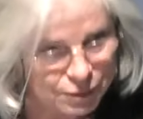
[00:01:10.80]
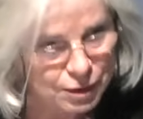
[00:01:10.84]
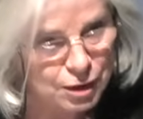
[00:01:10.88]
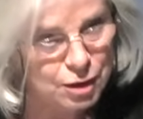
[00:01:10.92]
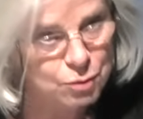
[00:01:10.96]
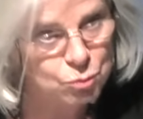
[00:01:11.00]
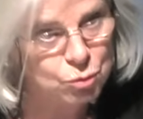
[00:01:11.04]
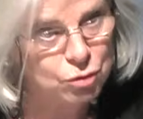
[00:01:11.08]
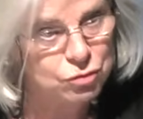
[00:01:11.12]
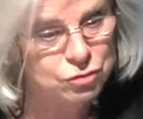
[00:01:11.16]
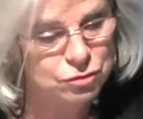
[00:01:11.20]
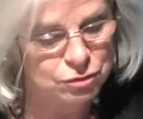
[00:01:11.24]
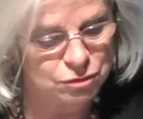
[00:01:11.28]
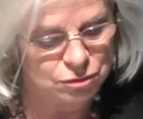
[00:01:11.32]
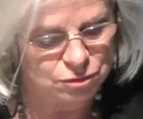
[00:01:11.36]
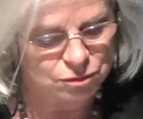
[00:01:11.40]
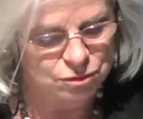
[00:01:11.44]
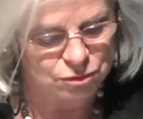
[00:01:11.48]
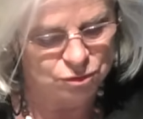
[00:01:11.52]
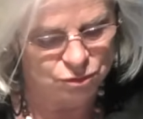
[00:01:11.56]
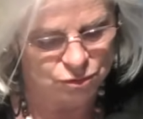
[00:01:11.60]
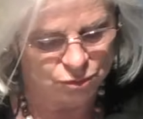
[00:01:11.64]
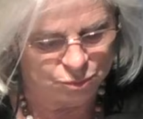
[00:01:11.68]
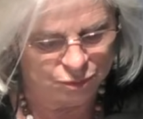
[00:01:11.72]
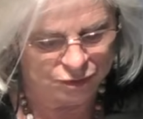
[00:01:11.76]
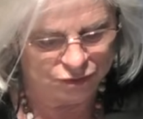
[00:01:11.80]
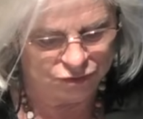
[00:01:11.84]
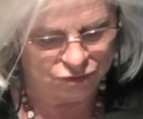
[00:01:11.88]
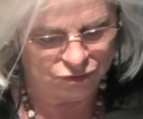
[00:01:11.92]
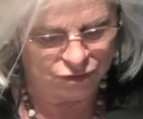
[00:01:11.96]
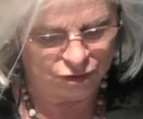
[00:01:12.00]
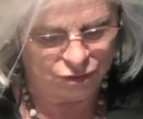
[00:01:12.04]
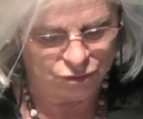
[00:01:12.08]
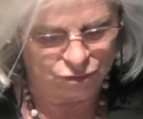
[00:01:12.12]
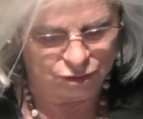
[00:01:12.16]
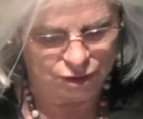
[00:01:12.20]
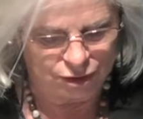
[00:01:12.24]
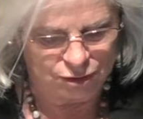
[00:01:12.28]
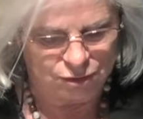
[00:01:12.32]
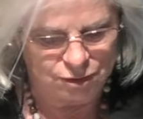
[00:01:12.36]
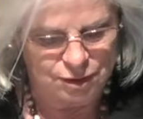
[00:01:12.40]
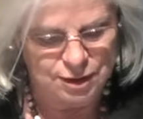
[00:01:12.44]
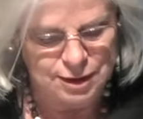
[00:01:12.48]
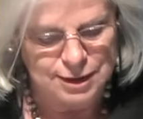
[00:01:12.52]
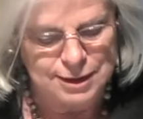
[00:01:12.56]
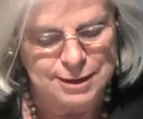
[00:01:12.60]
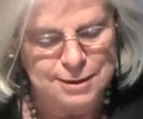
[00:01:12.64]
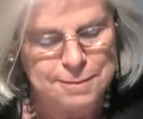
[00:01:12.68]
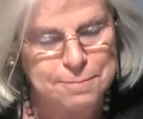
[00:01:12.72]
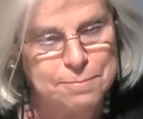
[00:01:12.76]
It wasn't always so, though.
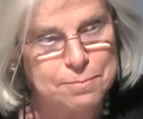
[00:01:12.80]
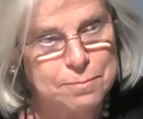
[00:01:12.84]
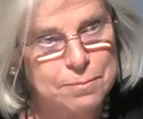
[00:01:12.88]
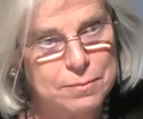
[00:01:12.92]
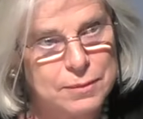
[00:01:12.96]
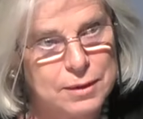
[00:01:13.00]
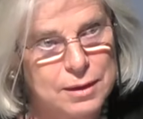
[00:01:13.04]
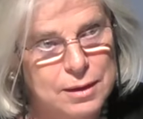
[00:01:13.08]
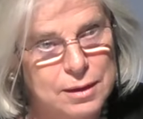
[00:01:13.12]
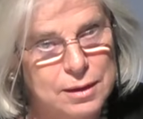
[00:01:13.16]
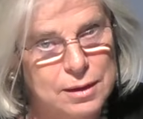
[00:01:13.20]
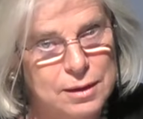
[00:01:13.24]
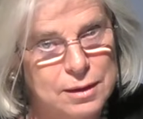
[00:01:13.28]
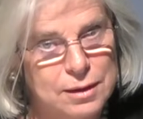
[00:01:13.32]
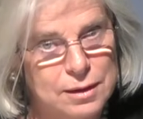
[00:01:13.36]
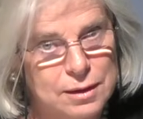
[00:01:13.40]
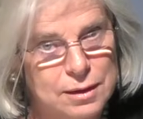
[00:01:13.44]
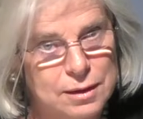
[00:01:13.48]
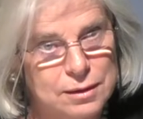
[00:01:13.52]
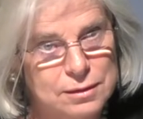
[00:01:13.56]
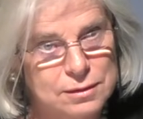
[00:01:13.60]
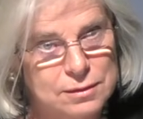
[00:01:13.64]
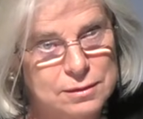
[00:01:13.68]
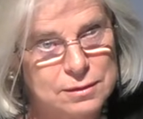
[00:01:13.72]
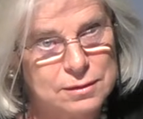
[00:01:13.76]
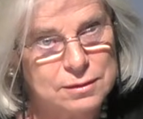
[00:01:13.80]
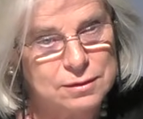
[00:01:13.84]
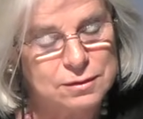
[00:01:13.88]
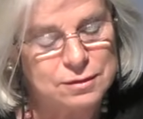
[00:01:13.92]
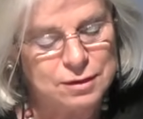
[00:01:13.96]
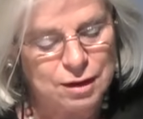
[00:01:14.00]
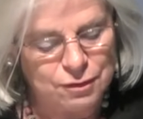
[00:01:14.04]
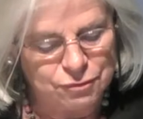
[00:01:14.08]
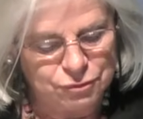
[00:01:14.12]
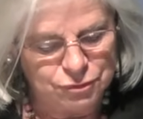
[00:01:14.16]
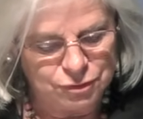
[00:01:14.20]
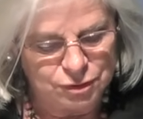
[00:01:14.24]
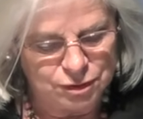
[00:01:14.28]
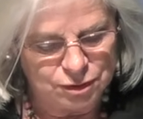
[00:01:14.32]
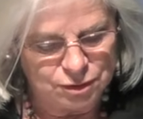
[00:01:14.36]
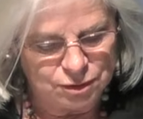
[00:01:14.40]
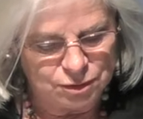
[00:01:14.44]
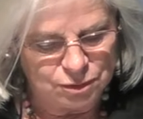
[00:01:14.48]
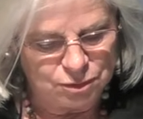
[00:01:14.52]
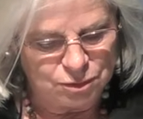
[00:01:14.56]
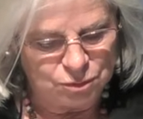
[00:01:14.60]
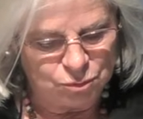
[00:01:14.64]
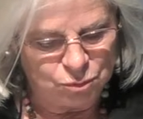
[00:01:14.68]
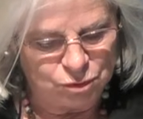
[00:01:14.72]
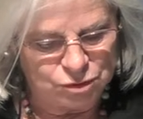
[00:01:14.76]
Discovering
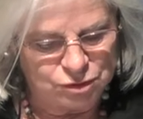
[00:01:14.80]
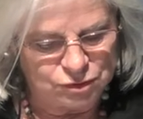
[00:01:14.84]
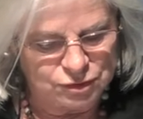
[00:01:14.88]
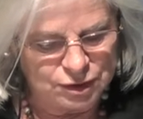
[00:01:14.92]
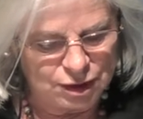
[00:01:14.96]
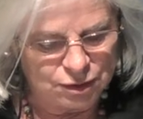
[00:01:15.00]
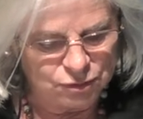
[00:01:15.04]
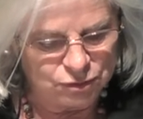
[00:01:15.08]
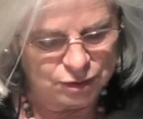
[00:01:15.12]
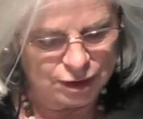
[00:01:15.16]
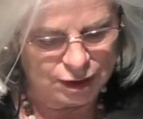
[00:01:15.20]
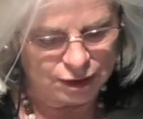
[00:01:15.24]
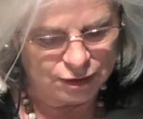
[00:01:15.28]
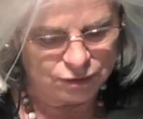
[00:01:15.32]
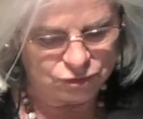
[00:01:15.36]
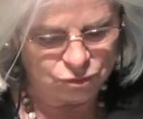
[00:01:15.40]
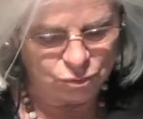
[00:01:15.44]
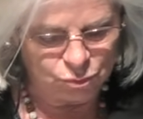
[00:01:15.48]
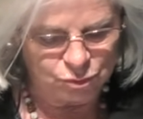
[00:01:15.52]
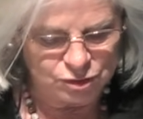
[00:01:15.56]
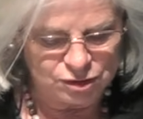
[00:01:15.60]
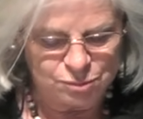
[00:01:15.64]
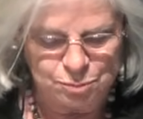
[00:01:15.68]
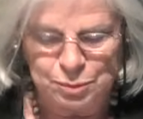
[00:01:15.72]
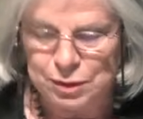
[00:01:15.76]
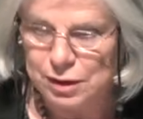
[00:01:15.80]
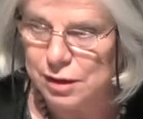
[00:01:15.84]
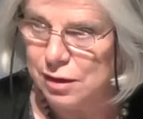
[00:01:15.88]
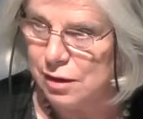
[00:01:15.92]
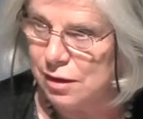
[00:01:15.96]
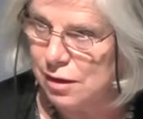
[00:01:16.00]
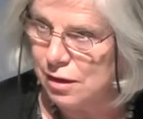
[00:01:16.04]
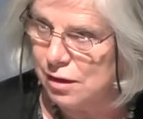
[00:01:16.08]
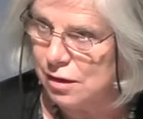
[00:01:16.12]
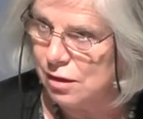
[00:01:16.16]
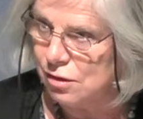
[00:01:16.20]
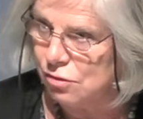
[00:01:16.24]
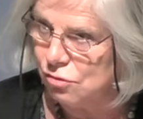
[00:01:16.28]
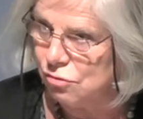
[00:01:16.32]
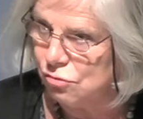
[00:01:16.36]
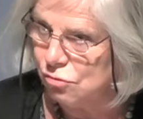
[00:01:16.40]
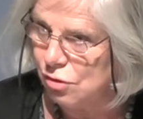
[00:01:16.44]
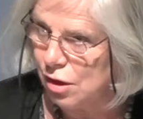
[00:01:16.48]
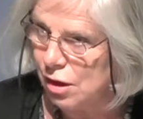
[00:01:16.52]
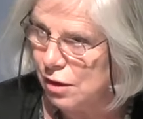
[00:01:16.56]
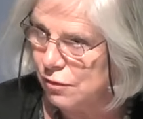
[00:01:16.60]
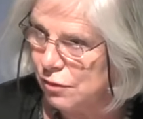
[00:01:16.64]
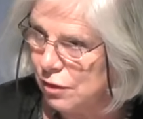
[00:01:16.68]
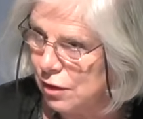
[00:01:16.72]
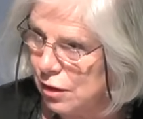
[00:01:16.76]
what is out there has always been a
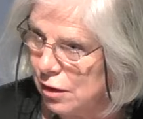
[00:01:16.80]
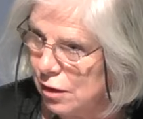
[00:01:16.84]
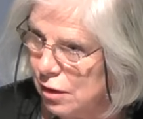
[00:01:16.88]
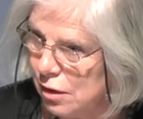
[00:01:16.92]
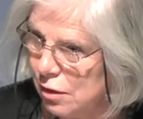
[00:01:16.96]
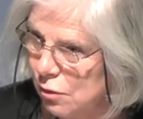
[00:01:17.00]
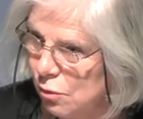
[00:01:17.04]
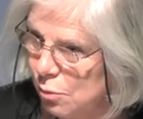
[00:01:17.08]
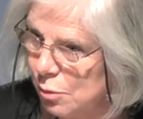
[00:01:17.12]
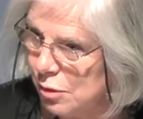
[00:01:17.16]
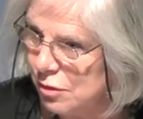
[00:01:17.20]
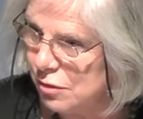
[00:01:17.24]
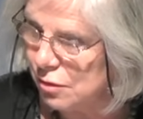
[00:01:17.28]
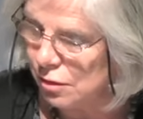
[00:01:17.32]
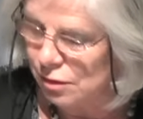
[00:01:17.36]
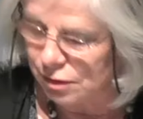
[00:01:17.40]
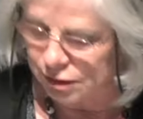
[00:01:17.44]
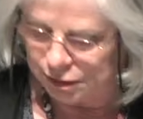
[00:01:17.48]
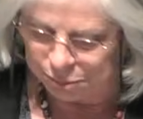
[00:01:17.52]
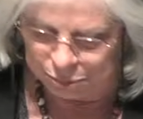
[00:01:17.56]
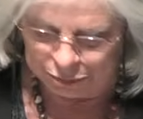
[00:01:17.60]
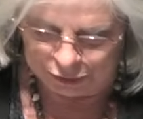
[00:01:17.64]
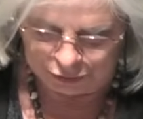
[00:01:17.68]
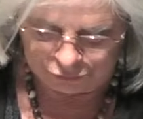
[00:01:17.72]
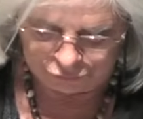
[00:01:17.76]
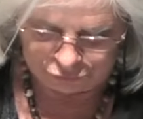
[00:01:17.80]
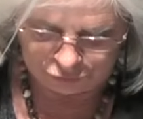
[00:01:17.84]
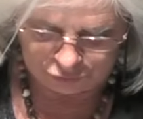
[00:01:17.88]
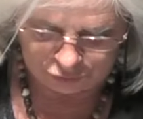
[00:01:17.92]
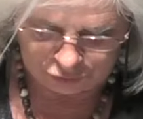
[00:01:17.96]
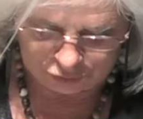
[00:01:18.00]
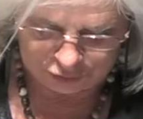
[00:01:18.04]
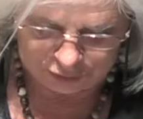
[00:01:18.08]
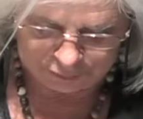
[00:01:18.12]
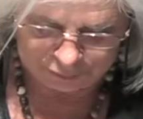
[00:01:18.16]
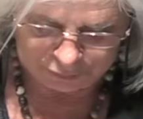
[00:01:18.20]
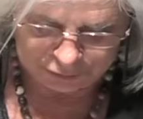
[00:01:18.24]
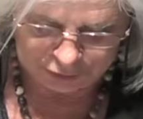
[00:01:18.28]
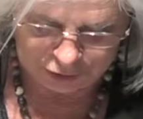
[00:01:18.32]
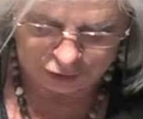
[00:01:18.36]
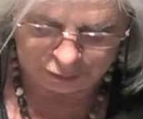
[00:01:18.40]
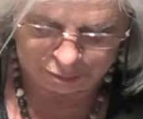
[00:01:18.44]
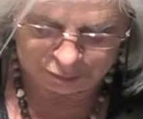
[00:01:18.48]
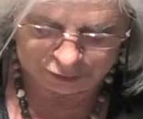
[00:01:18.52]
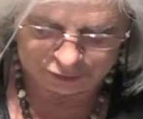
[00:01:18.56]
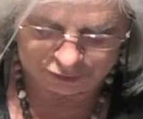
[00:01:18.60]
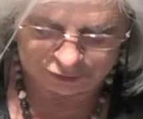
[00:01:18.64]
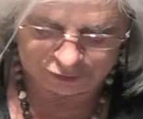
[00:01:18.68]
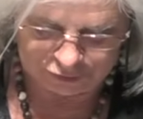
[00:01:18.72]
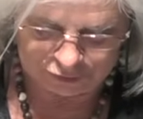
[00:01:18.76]
driving, almost enigma for
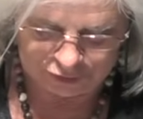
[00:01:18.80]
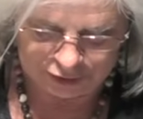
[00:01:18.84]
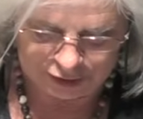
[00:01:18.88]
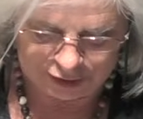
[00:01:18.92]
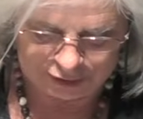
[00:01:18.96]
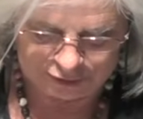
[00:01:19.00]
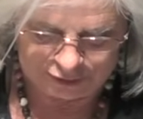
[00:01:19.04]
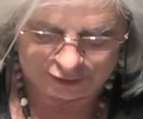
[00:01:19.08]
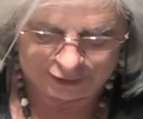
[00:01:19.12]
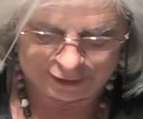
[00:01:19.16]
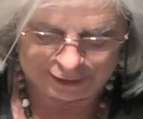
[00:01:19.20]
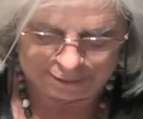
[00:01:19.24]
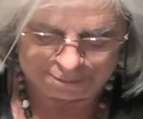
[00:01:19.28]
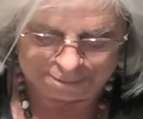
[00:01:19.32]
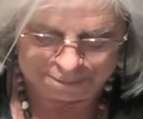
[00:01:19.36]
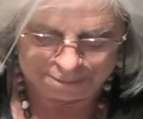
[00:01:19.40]
human society.